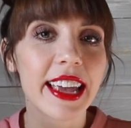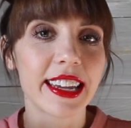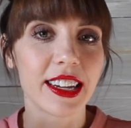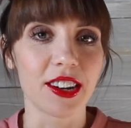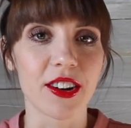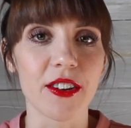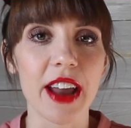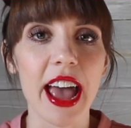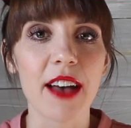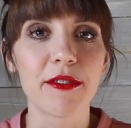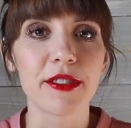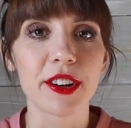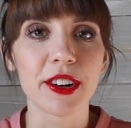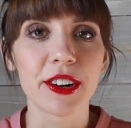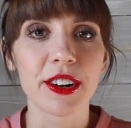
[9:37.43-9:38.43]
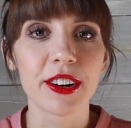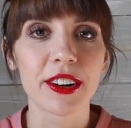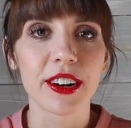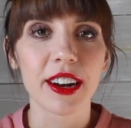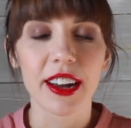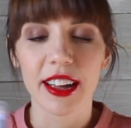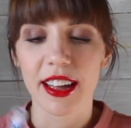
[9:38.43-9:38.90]
You don't have
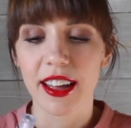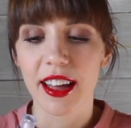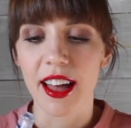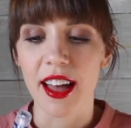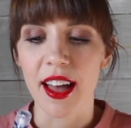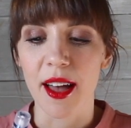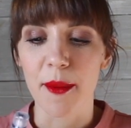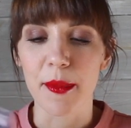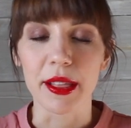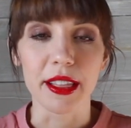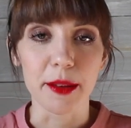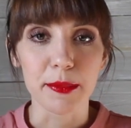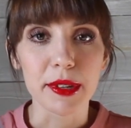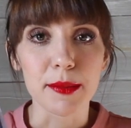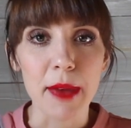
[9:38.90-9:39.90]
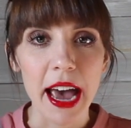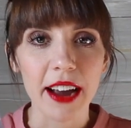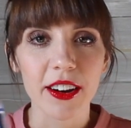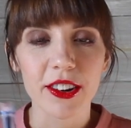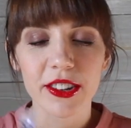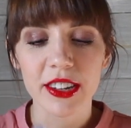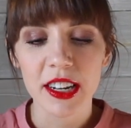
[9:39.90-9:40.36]
your lip
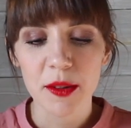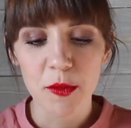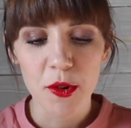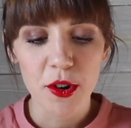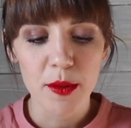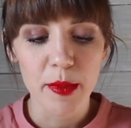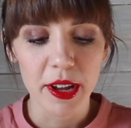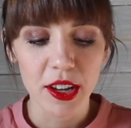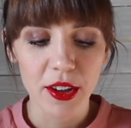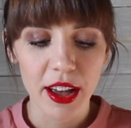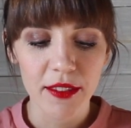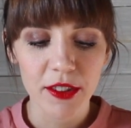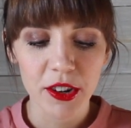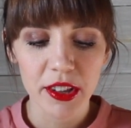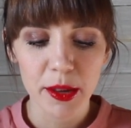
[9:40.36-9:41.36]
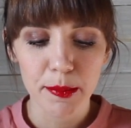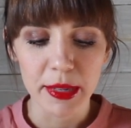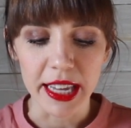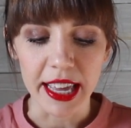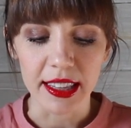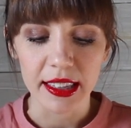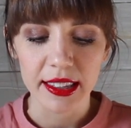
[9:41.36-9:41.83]
smackers anymore, but you have your
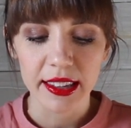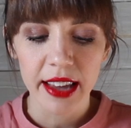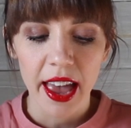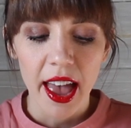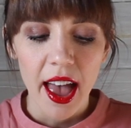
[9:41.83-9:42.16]
LipSense.